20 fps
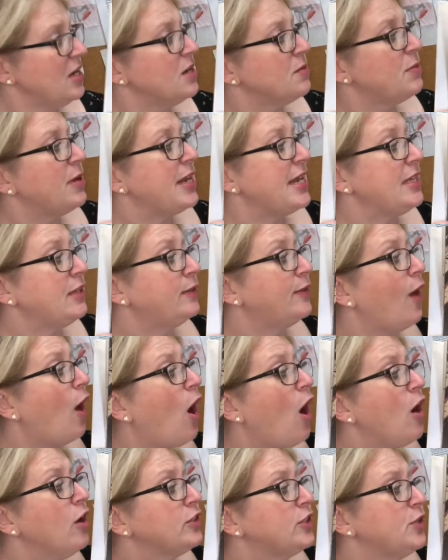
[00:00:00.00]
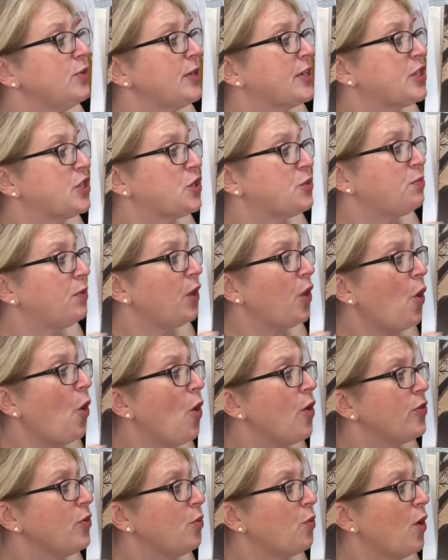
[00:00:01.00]
But he longed to
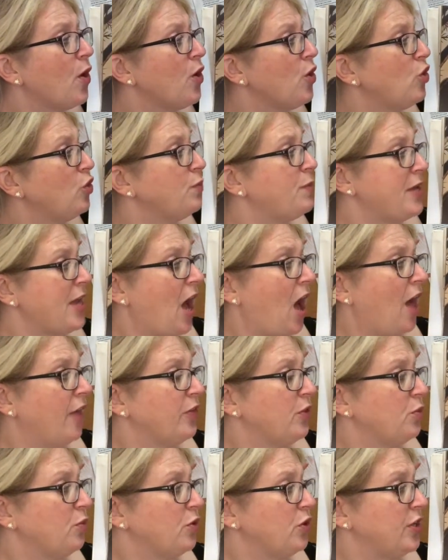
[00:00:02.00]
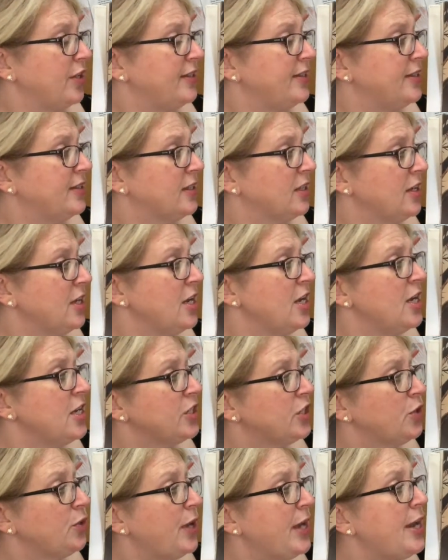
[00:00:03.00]
explore the world beyond the woods,
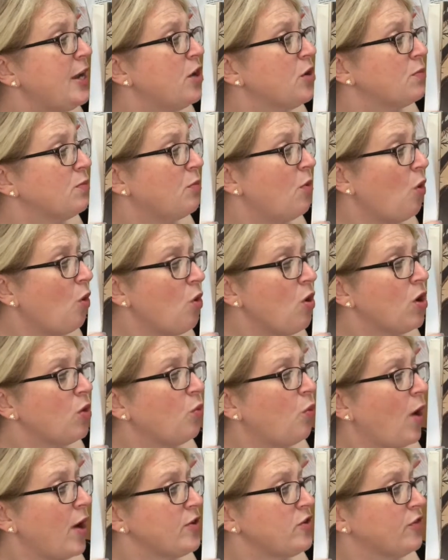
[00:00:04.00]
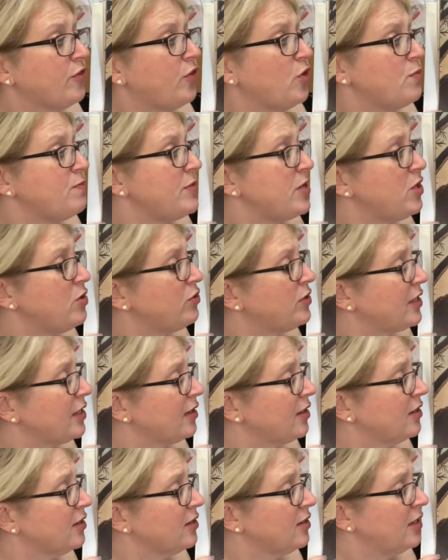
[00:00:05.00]
to hear more wonderful
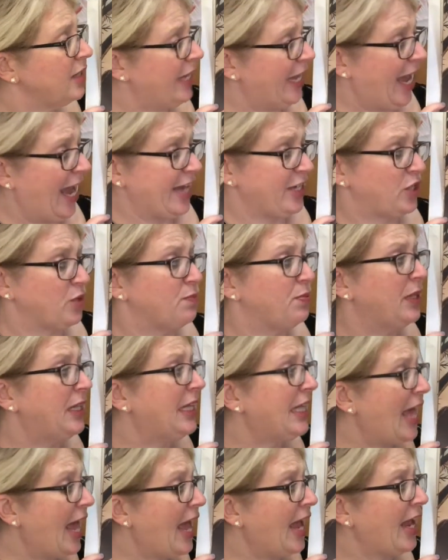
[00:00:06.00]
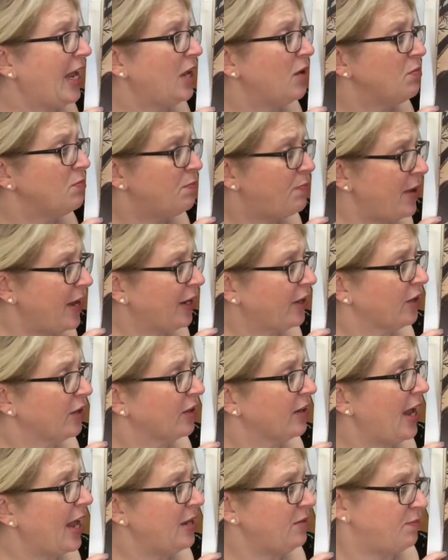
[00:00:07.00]
music, and to play
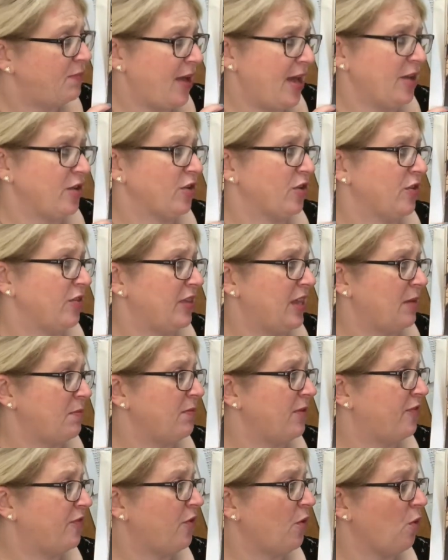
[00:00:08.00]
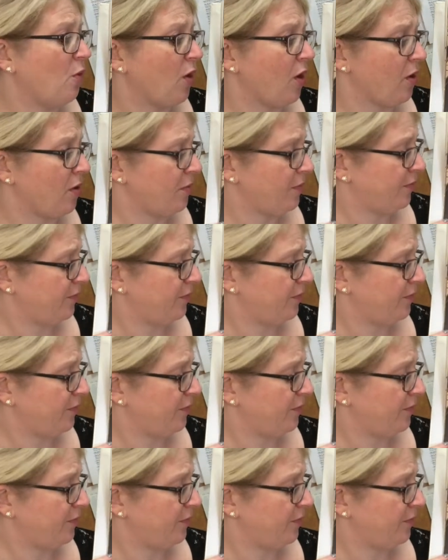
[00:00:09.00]
bigger and better than before.